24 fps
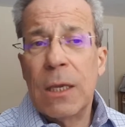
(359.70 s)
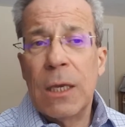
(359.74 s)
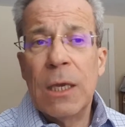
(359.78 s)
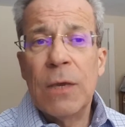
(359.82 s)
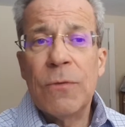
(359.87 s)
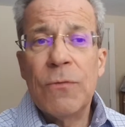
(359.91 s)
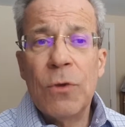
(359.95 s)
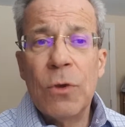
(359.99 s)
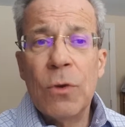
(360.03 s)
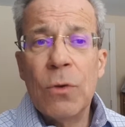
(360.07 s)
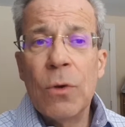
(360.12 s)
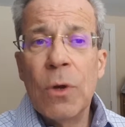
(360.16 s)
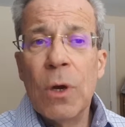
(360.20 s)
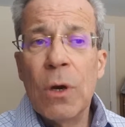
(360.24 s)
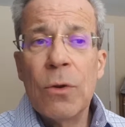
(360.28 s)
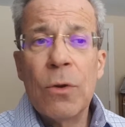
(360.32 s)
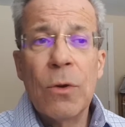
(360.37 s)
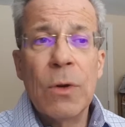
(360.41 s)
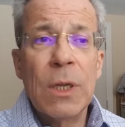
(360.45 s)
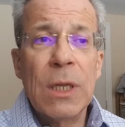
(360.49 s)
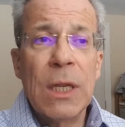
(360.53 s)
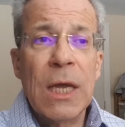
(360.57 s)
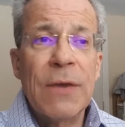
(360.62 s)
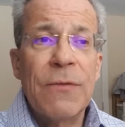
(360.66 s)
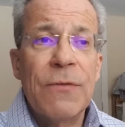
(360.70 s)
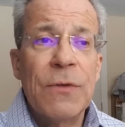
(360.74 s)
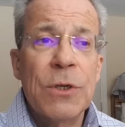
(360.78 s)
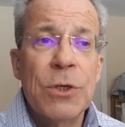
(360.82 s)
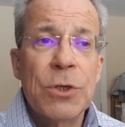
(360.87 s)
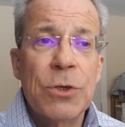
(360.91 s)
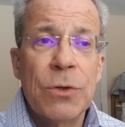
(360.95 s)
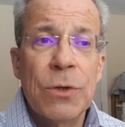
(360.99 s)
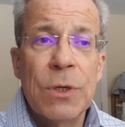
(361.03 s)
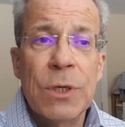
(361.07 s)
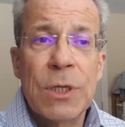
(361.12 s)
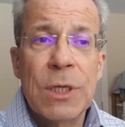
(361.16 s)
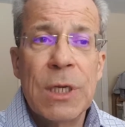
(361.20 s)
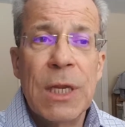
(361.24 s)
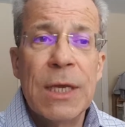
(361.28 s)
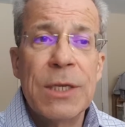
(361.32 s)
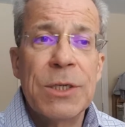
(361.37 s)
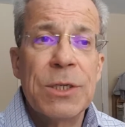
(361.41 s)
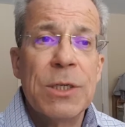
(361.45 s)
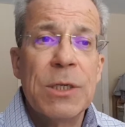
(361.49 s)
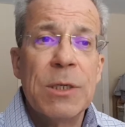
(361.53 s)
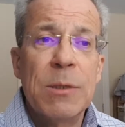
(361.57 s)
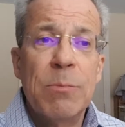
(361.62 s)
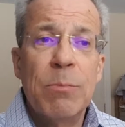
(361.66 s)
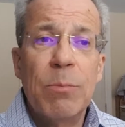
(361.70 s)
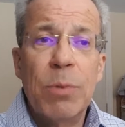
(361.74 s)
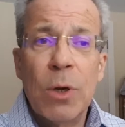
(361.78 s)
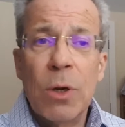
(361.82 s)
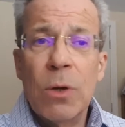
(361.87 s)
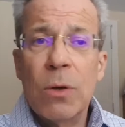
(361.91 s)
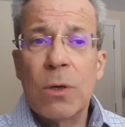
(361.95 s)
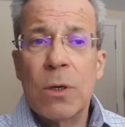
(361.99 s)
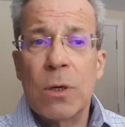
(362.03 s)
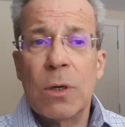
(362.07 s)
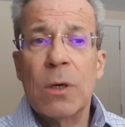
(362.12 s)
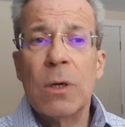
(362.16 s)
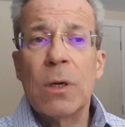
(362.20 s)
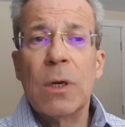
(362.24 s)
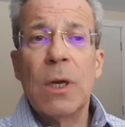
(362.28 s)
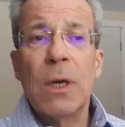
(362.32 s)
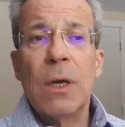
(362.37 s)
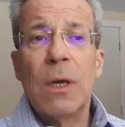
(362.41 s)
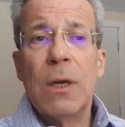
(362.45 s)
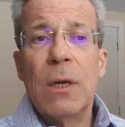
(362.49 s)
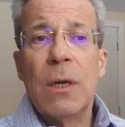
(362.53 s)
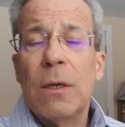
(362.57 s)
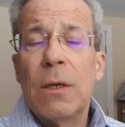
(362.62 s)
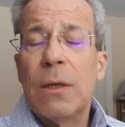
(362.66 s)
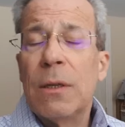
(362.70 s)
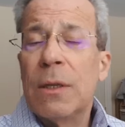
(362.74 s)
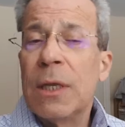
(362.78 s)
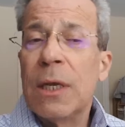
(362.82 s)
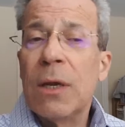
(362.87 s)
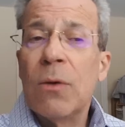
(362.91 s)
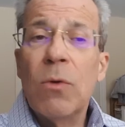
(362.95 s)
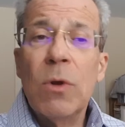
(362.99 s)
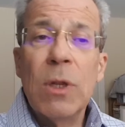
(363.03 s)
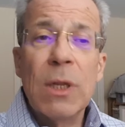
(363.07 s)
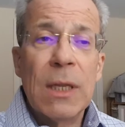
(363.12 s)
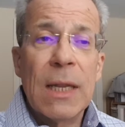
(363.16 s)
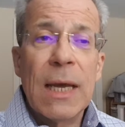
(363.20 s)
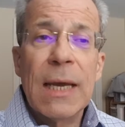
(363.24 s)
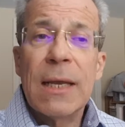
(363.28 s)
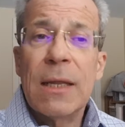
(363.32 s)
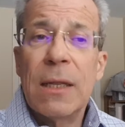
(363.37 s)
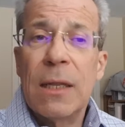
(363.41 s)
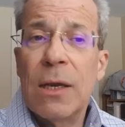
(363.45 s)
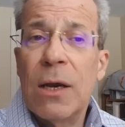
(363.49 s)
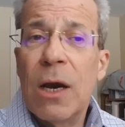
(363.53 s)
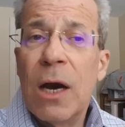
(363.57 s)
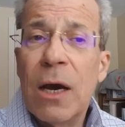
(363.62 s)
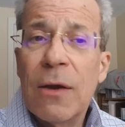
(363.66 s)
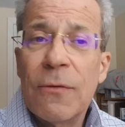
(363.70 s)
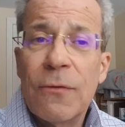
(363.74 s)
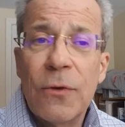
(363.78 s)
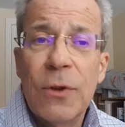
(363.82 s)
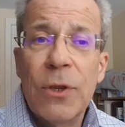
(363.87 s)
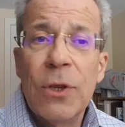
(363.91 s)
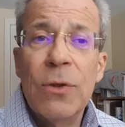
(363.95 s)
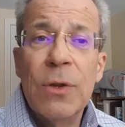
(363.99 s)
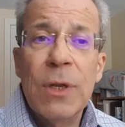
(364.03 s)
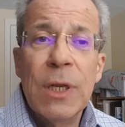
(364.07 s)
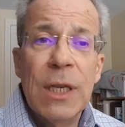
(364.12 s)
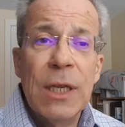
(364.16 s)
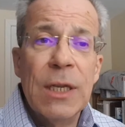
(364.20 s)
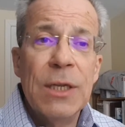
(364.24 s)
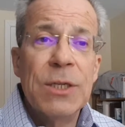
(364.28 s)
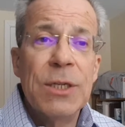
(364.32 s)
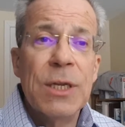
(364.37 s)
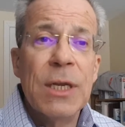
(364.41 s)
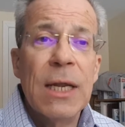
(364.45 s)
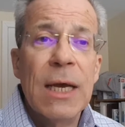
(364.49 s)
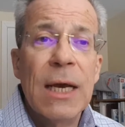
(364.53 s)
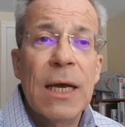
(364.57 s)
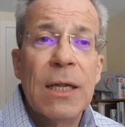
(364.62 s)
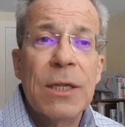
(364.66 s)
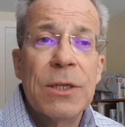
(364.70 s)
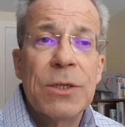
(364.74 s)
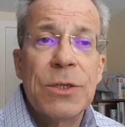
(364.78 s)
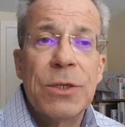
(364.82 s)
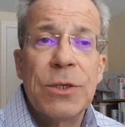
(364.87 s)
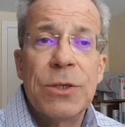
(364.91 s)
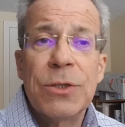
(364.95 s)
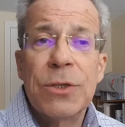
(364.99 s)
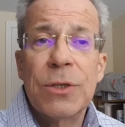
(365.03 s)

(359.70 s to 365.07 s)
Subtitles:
If you go to a life insurance licensed broker, they will likely offer you a needs analysis.